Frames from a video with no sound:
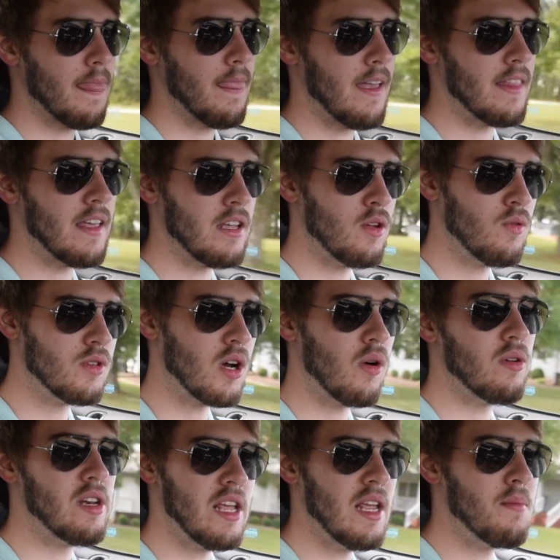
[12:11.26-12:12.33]
And that you
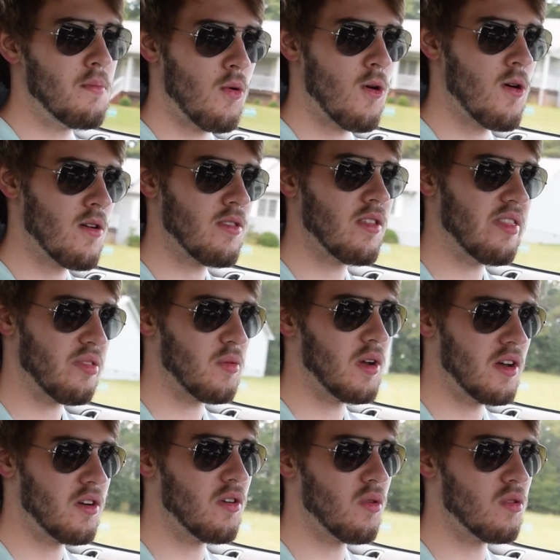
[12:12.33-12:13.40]
don't need more than
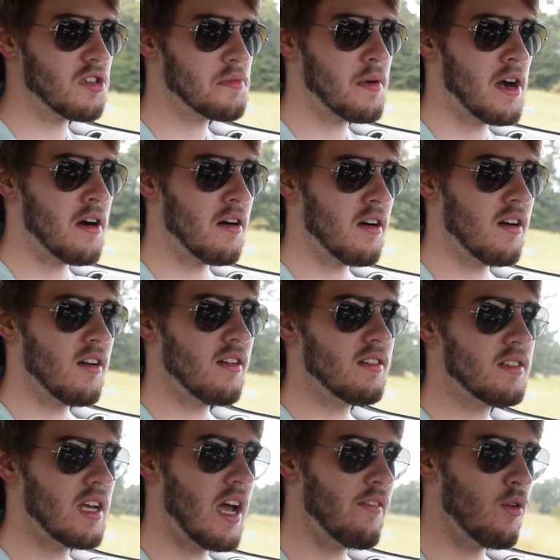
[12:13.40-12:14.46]
300 horsepower
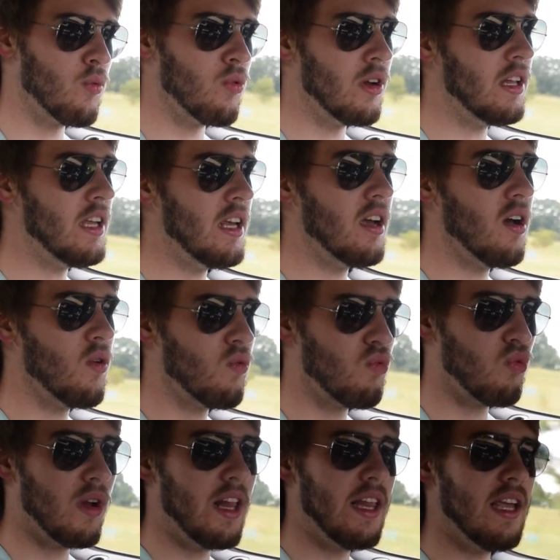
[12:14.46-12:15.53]
to have a really,
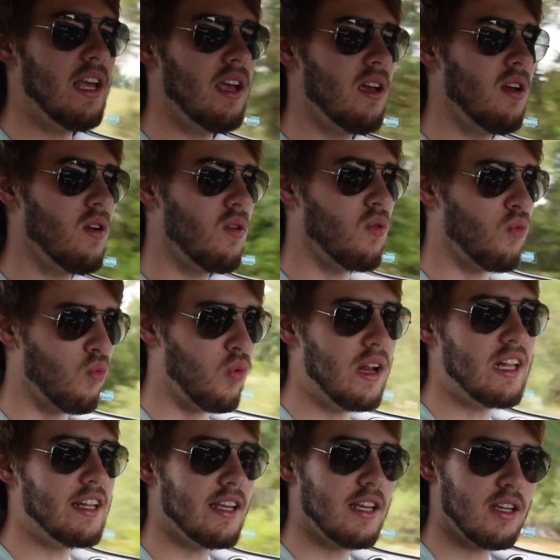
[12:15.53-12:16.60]
really,
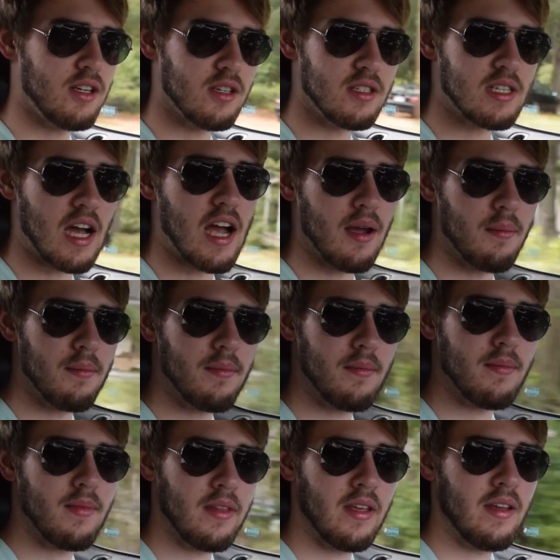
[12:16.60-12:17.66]
really good time.
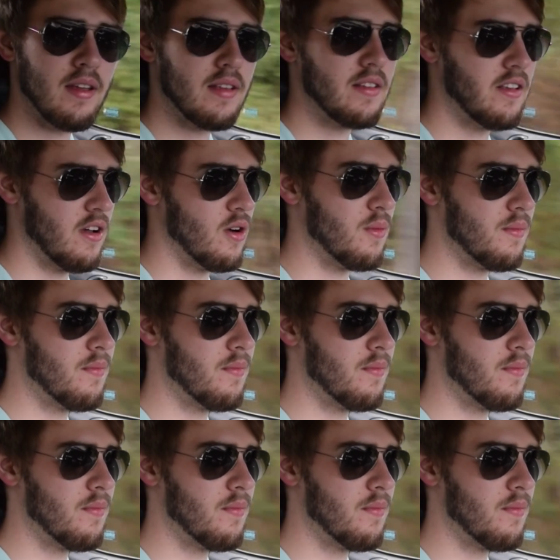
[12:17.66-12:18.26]
So,